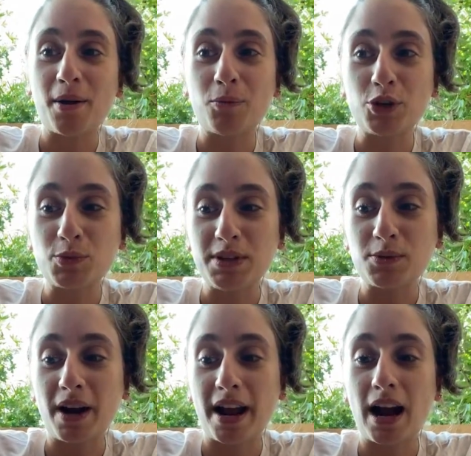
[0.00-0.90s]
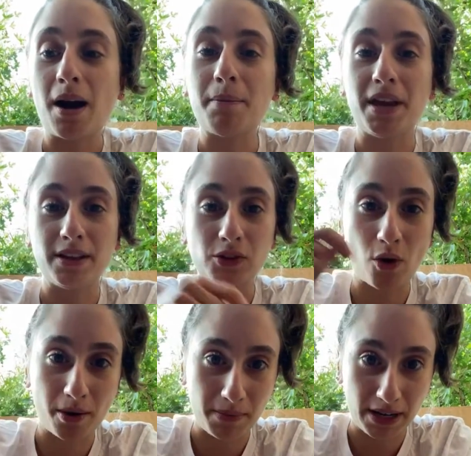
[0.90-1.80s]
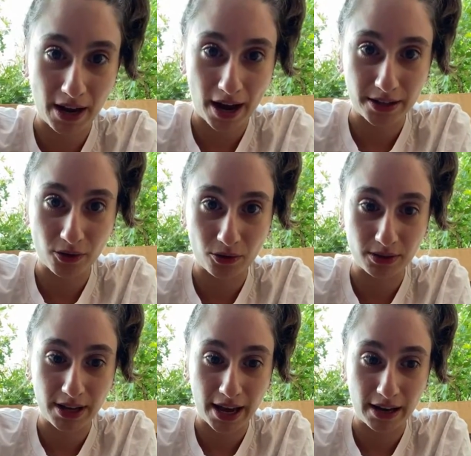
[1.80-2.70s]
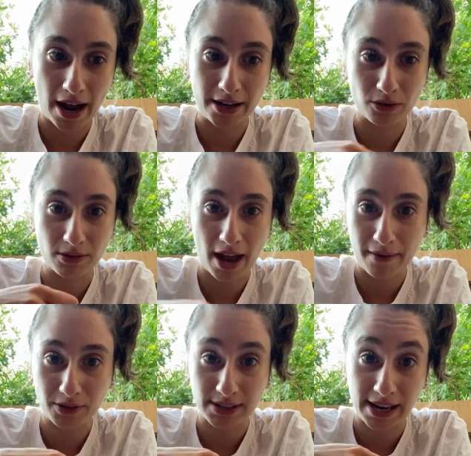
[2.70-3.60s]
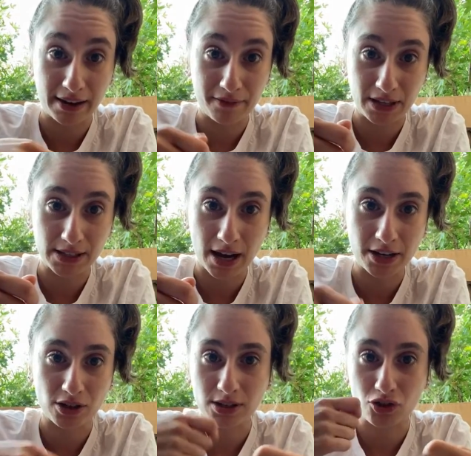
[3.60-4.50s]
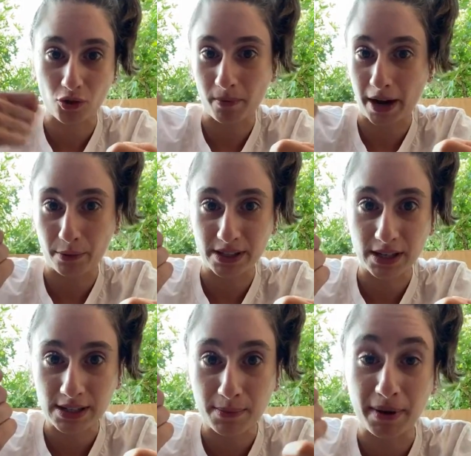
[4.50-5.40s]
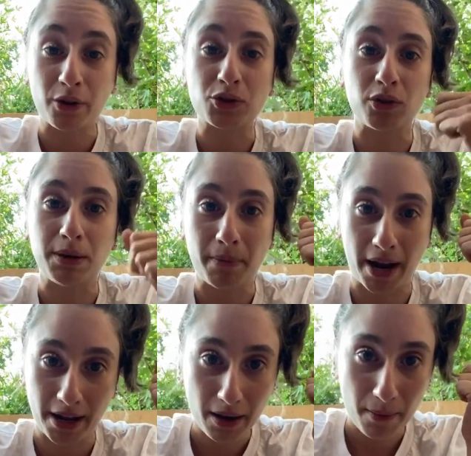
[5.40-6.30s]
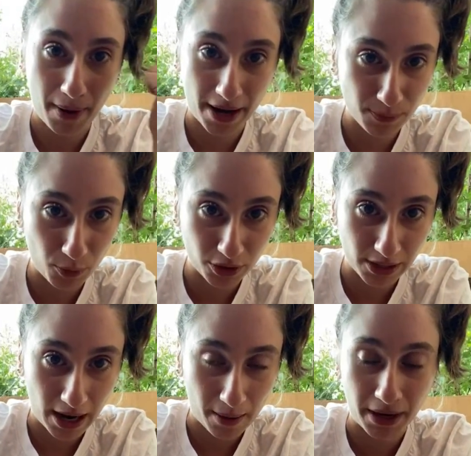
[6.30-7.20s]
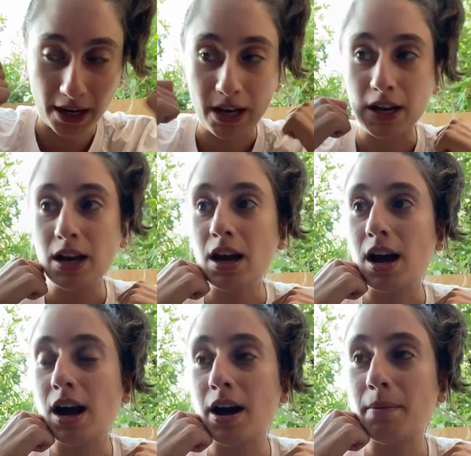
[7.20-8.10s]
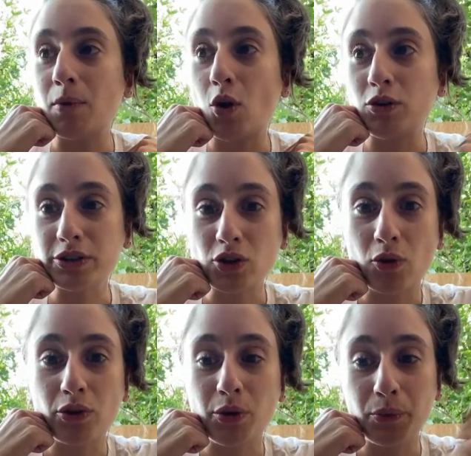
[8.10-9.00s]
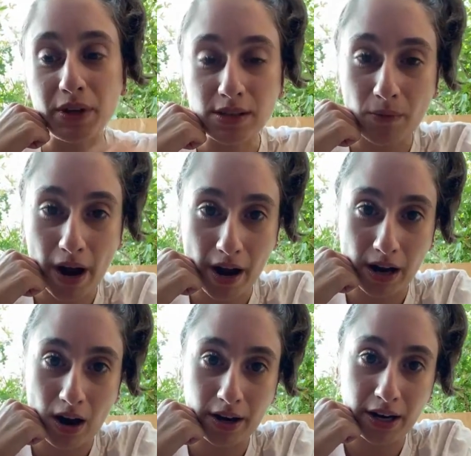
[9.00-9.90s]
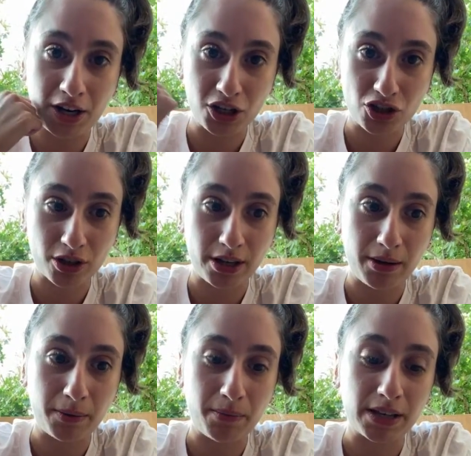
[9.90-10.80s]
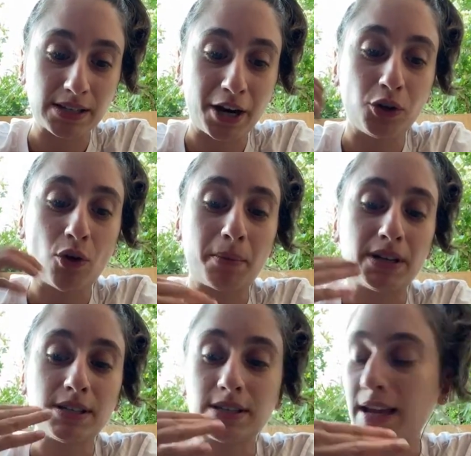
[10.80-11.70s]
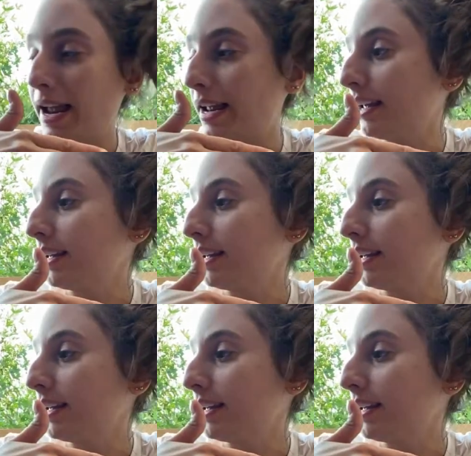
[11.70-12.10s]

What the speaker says: which means when I come into Armenia, I don't have to take a visa. I just show my residency, but I also need my passport to come in. Also, the reason why I got it initially, because I knew I'm gonna stay.